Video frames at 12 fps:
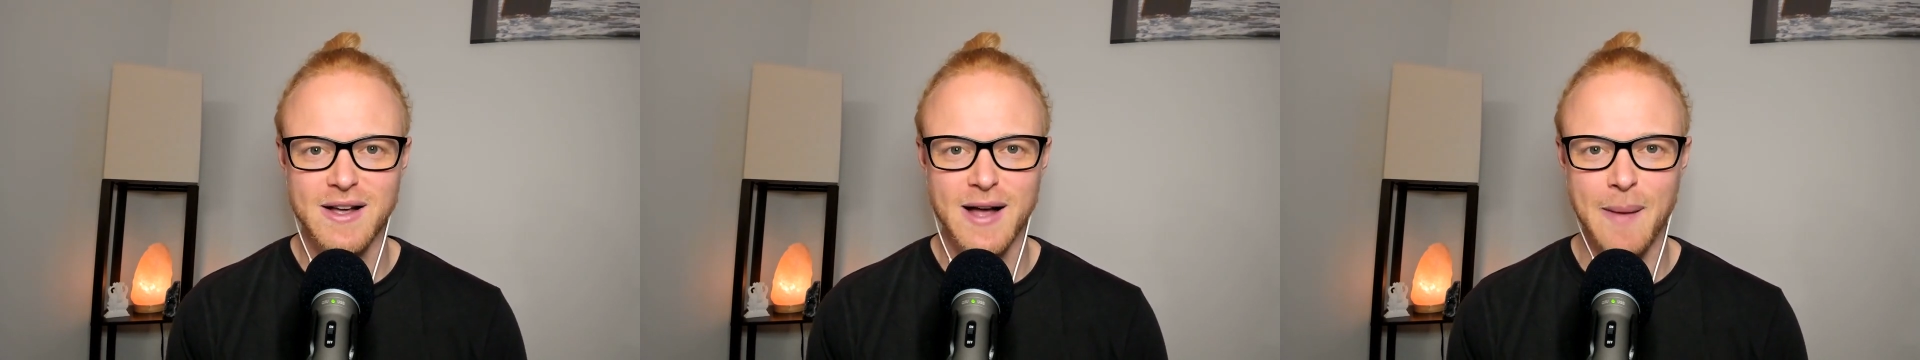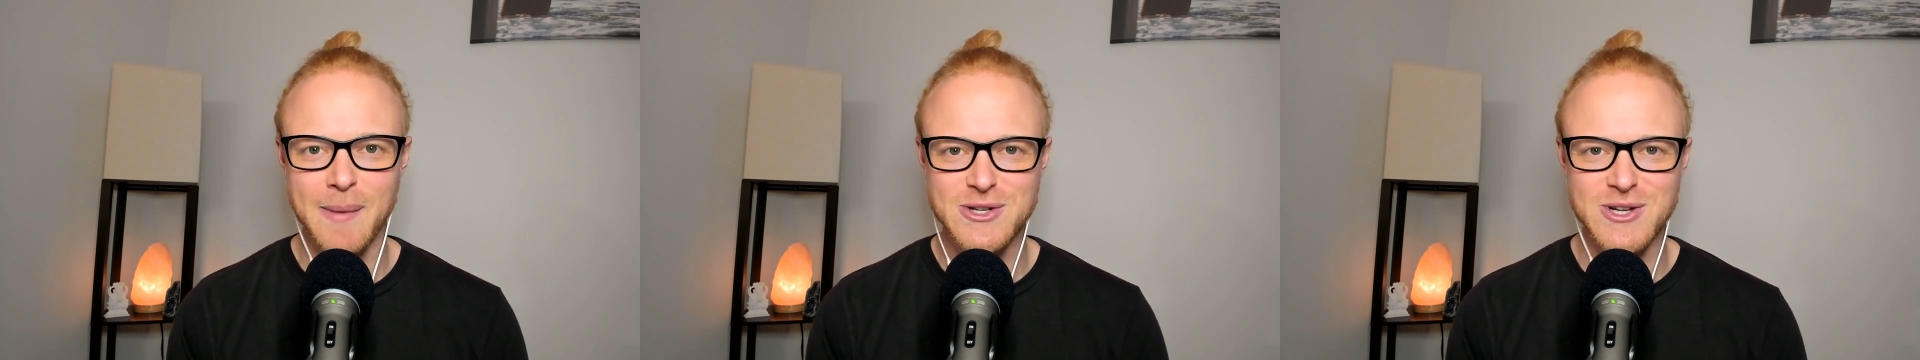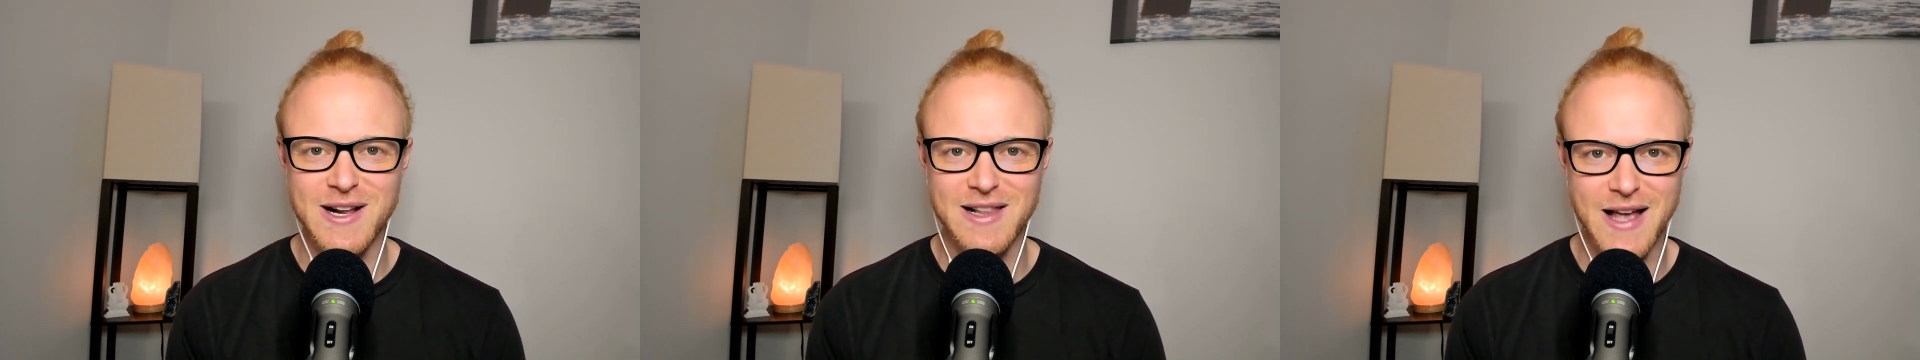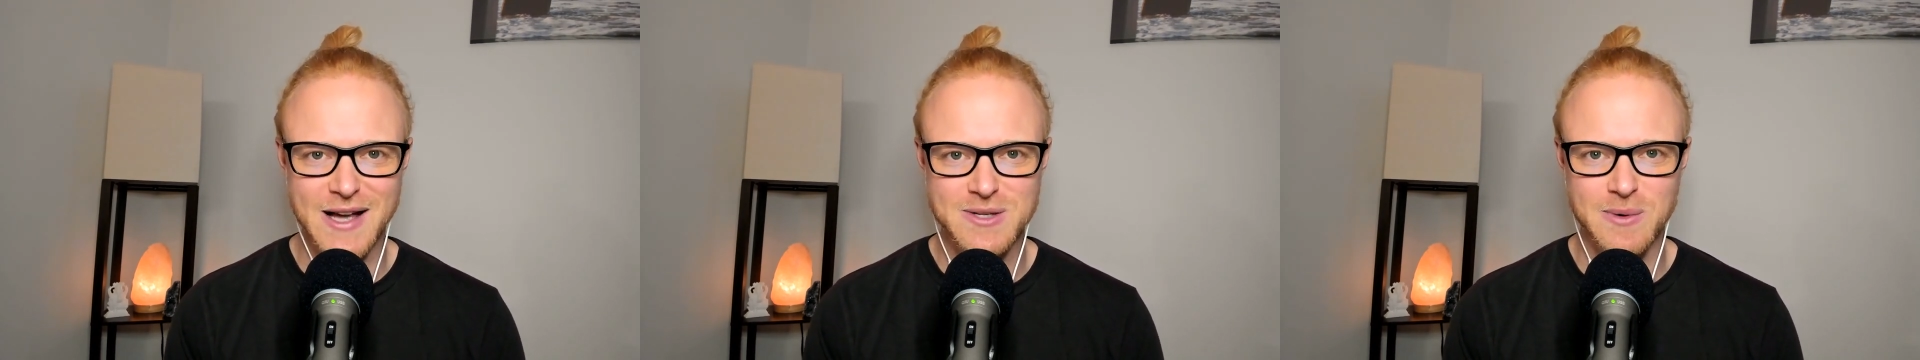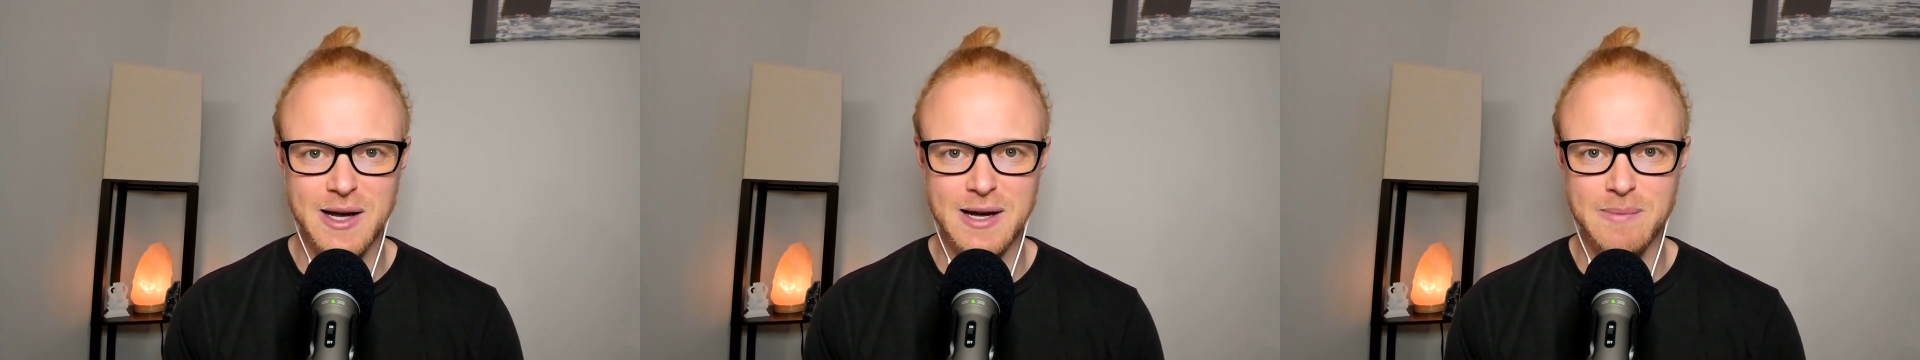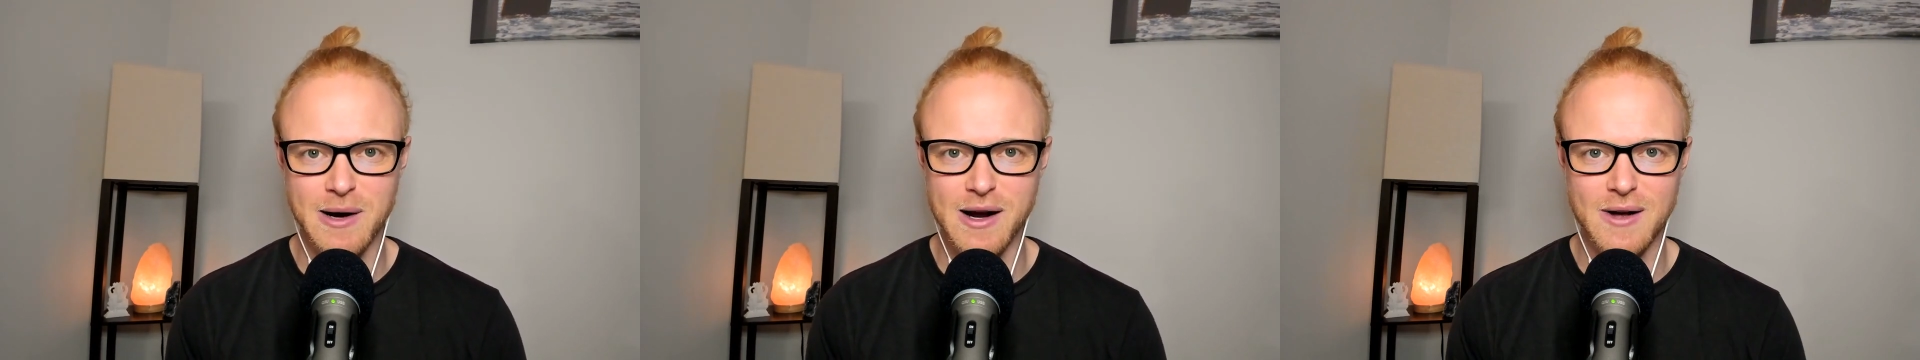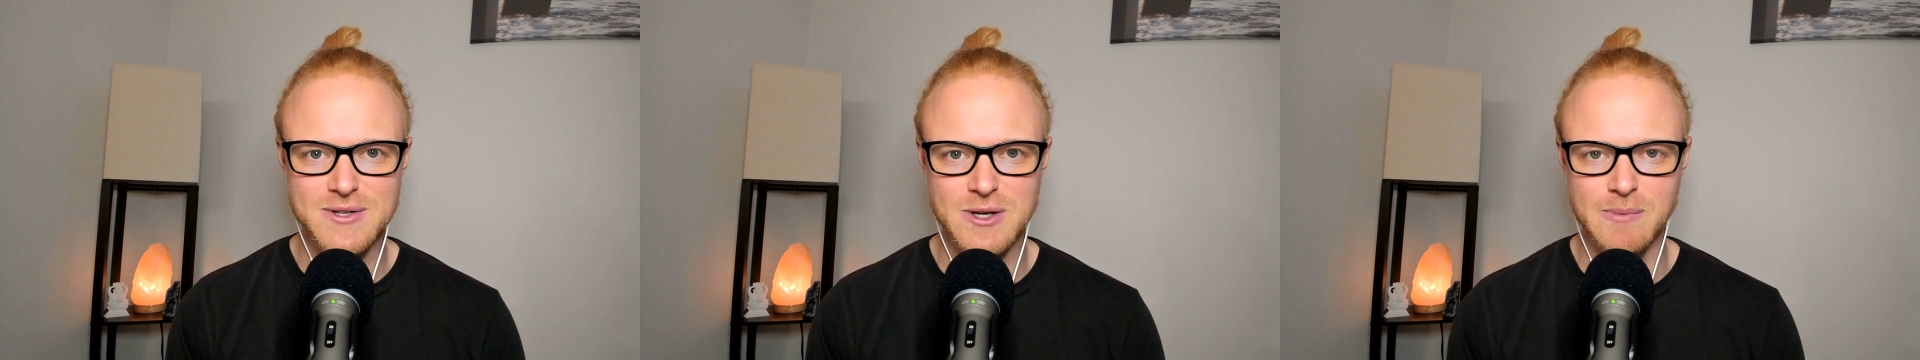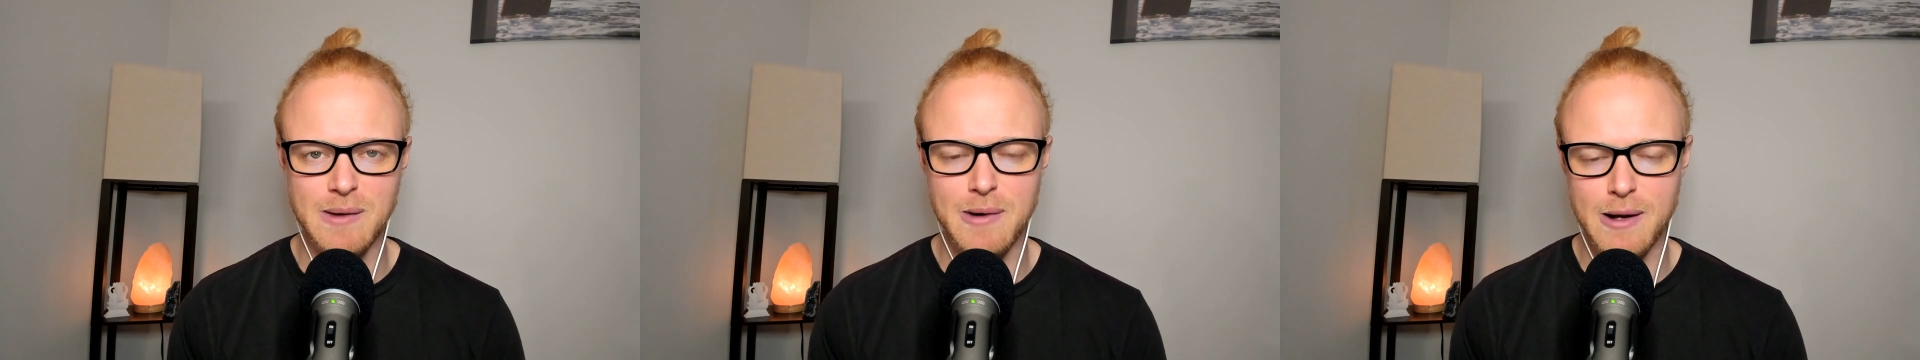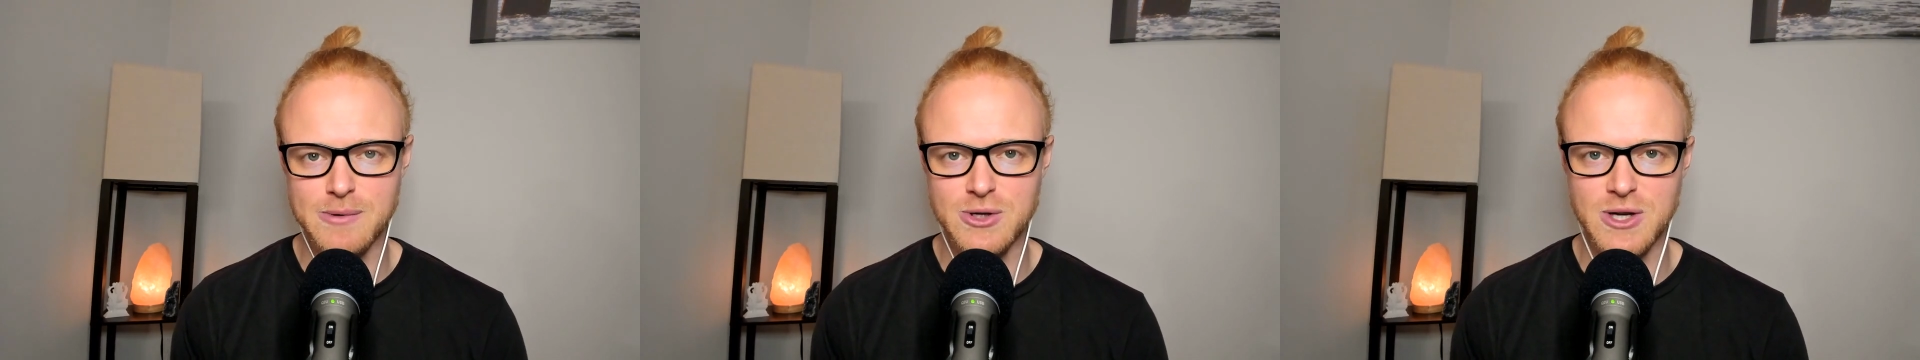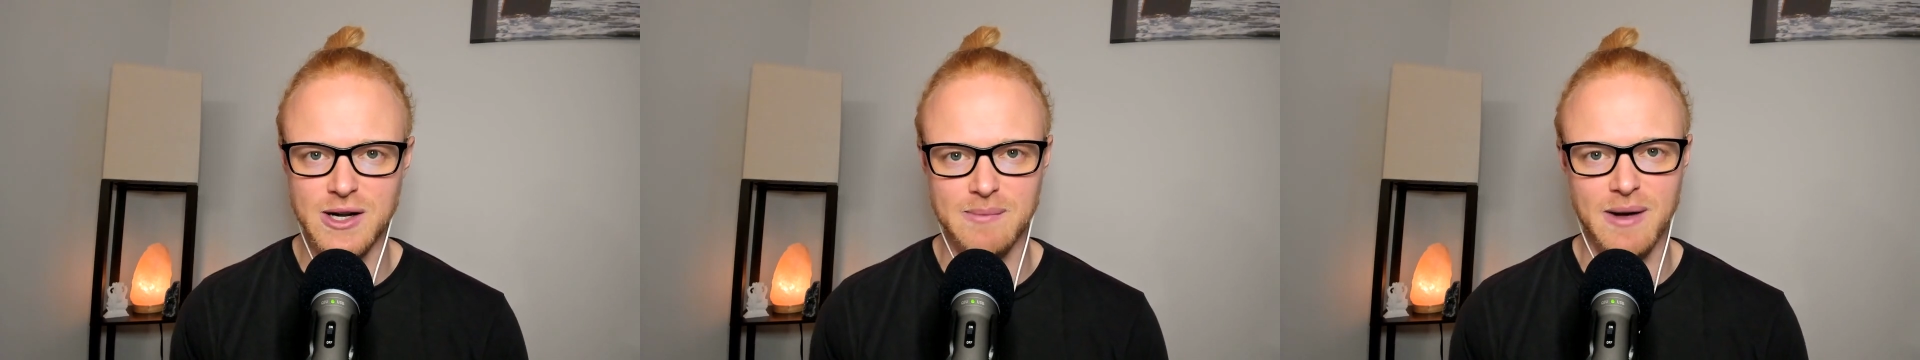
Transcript: I mentioned it last week, but I'll soon be publishing